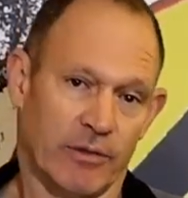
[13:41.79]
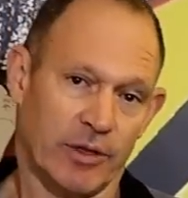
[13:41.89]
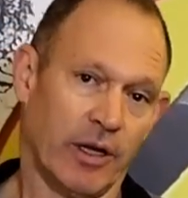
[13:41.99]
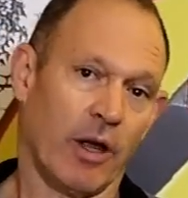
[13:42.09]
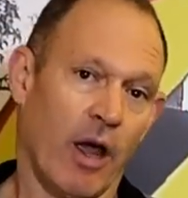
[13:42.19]
I
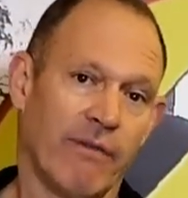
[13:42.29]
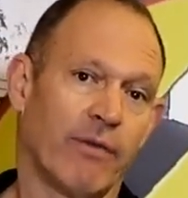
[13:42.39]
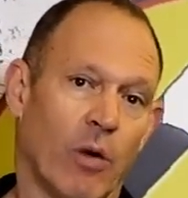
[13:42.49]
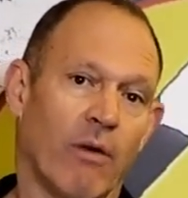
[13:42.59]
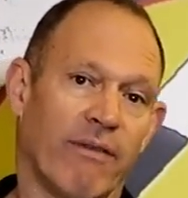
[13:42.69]
was gonna go
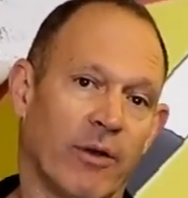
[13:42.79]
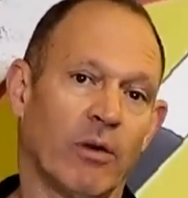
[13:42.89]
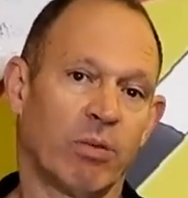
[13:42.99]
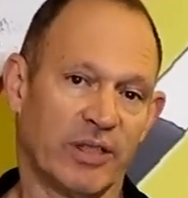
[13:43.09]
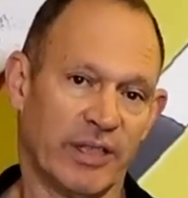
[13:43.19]
for
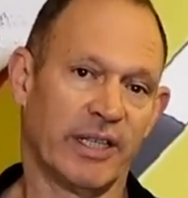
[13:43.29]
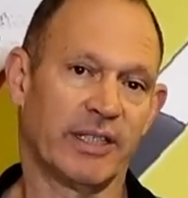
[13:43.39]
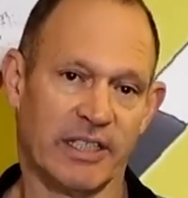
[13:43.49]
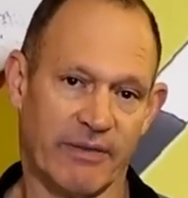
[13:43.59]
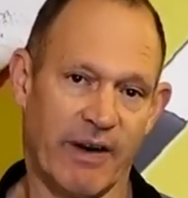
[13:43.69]
full
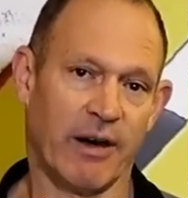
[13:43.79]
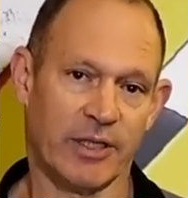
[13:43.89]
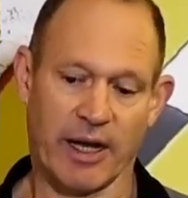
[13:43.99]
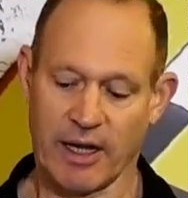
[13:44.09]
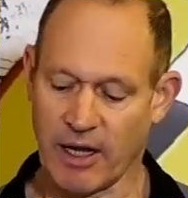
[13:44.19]
precision as far
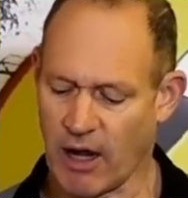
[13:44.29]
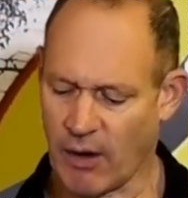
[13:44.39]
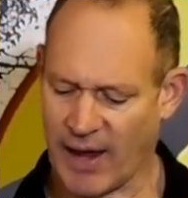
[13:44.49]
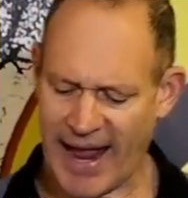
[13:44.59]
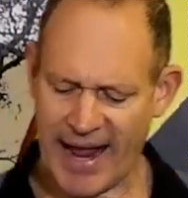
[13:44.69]
as I can
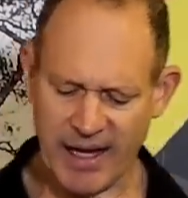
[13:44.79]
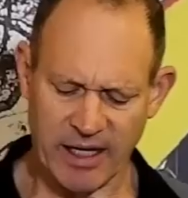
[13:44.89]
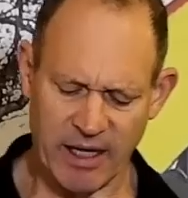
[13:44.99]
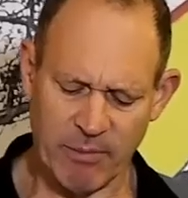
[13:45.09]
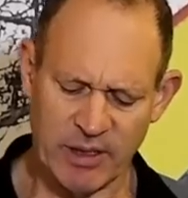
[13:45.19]
go
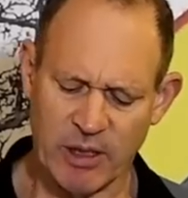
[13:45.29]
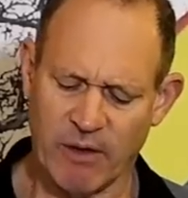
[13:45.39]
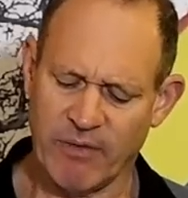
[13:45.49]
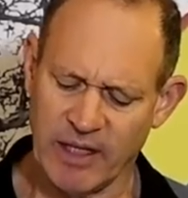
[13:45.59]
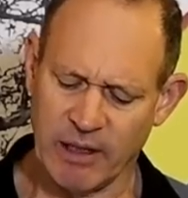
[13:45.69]
and give
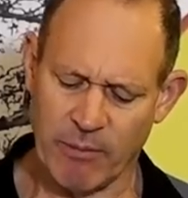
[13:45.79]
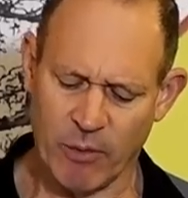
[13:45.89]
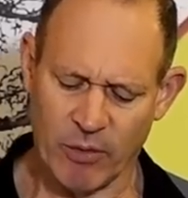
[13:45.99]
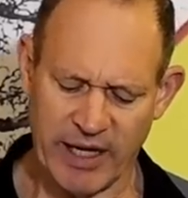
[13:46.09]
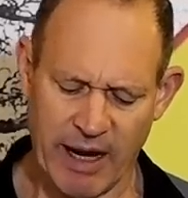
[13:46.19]
myself a little bit
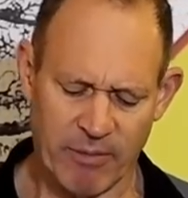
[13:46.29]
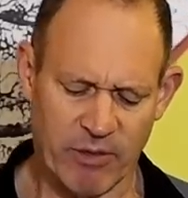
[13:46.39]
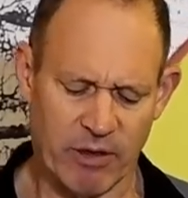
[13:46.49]
more depth.